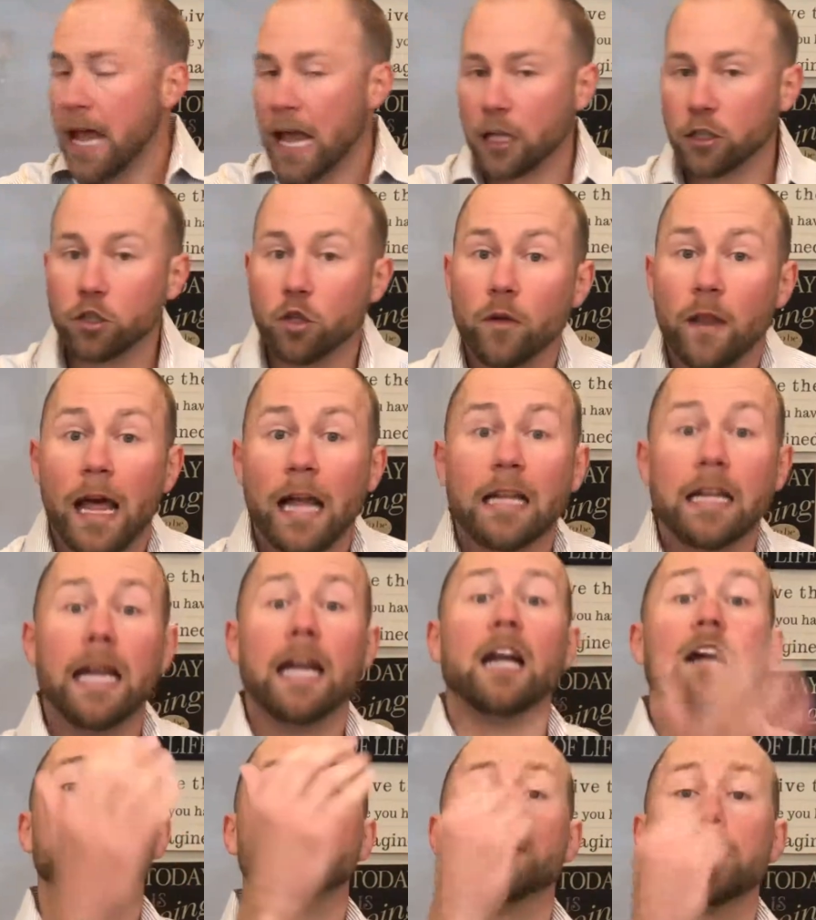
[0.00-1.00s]
And so that
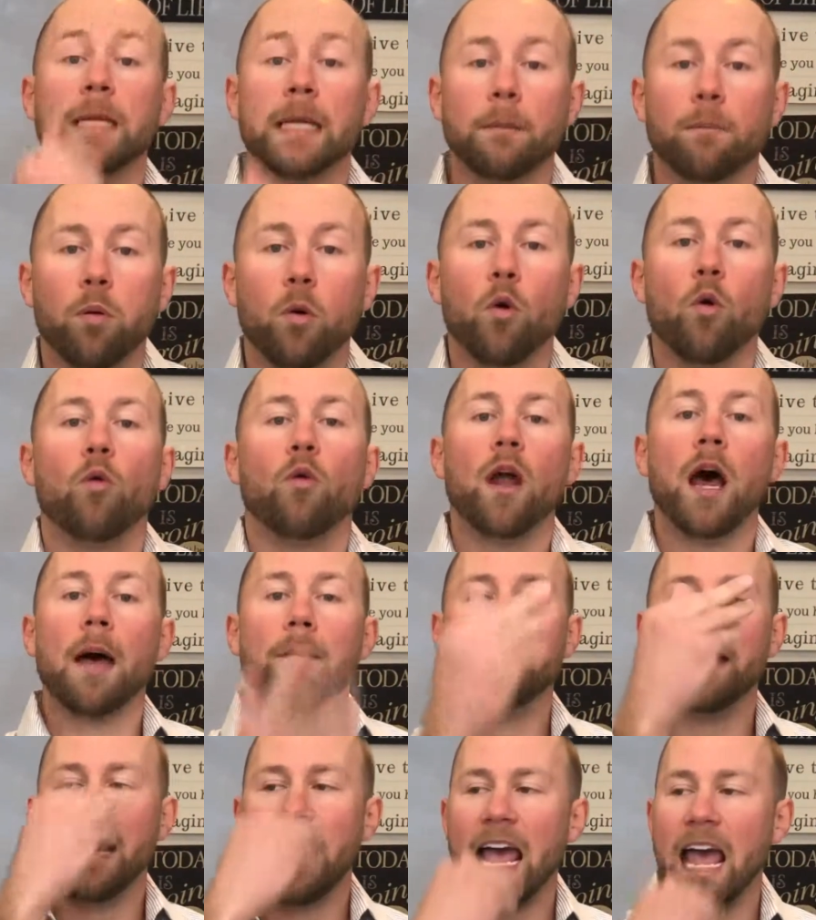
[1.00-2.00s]
air is being pulled
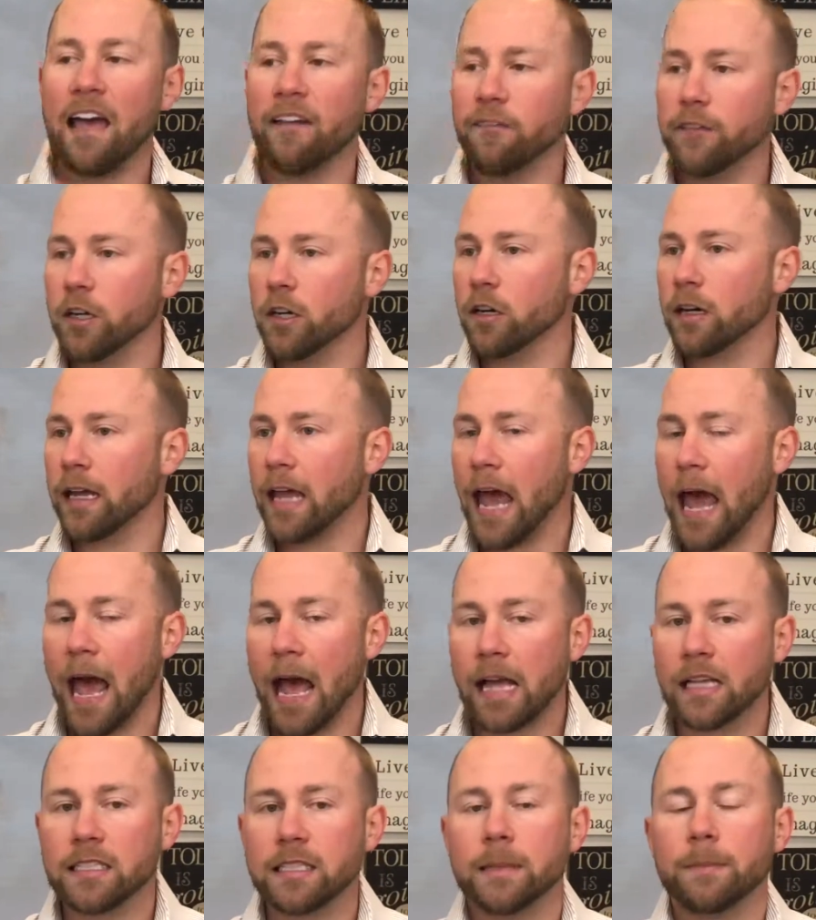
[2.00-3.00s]
up, that heavier
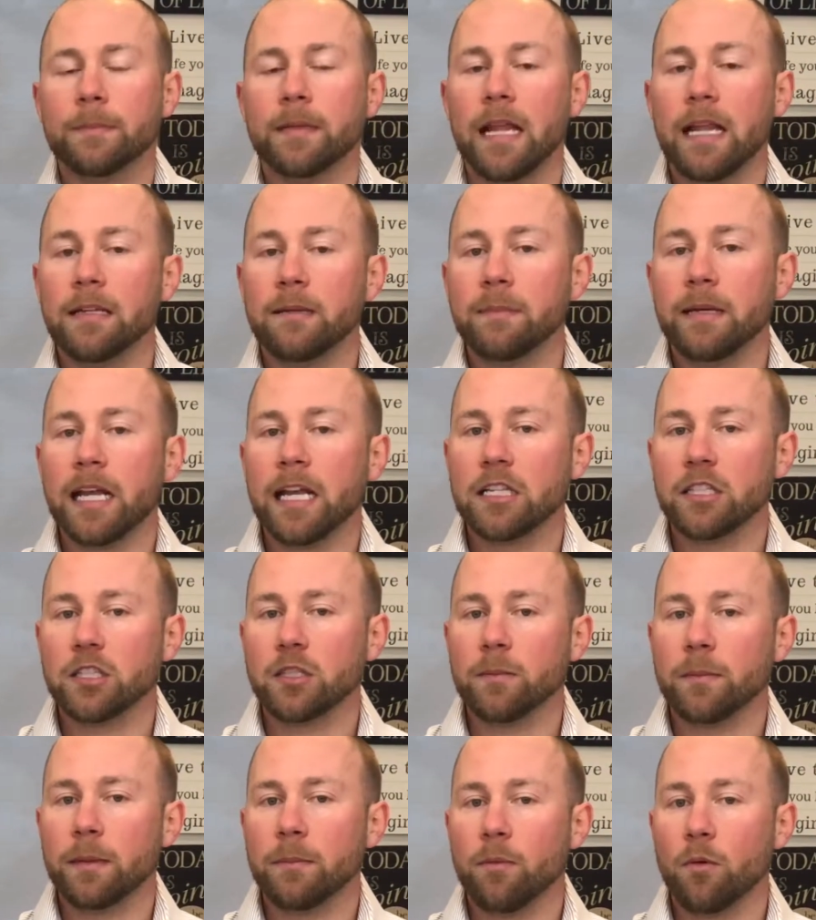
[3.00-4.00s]
gas then begins
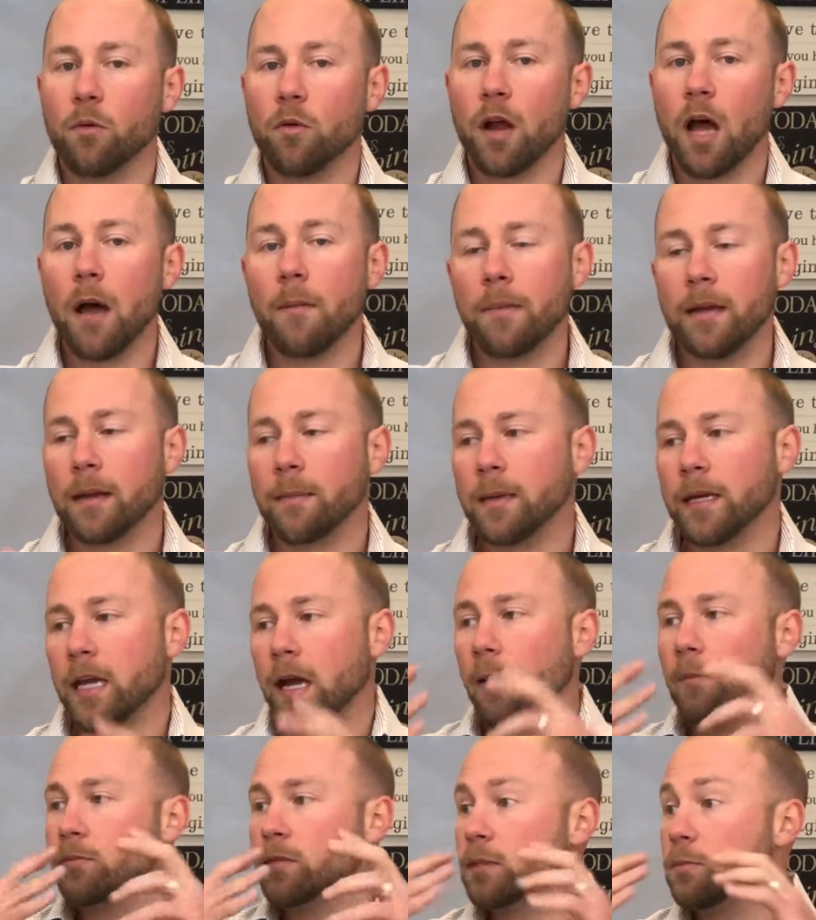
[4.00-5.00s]
to be pulled up, and it
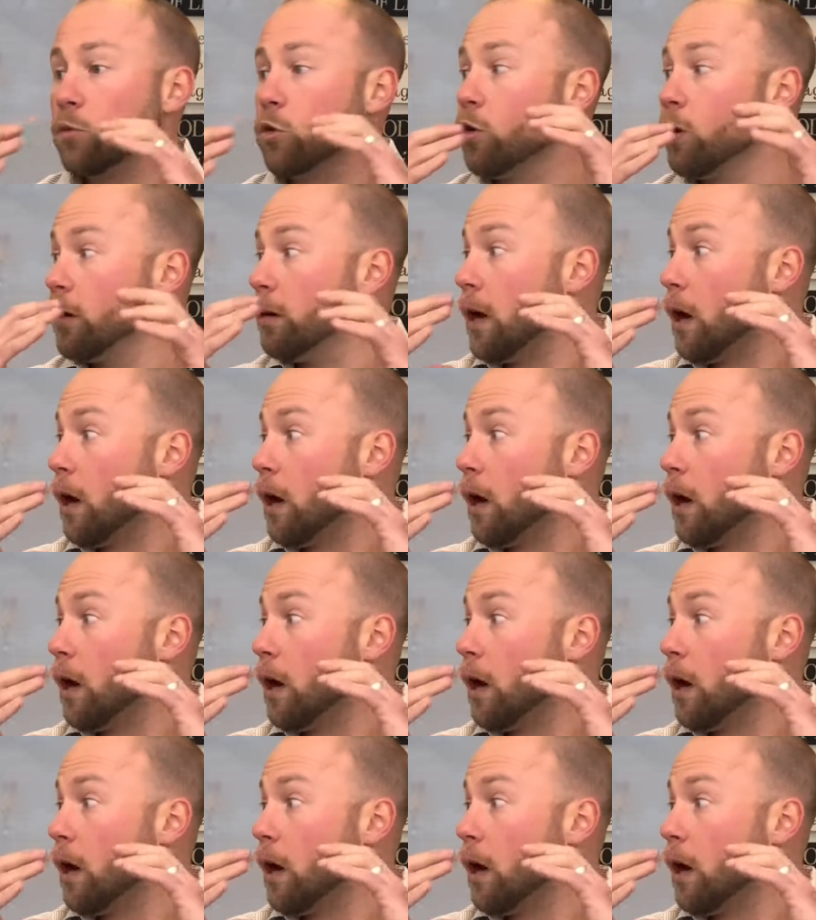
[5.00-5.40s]
becomes more in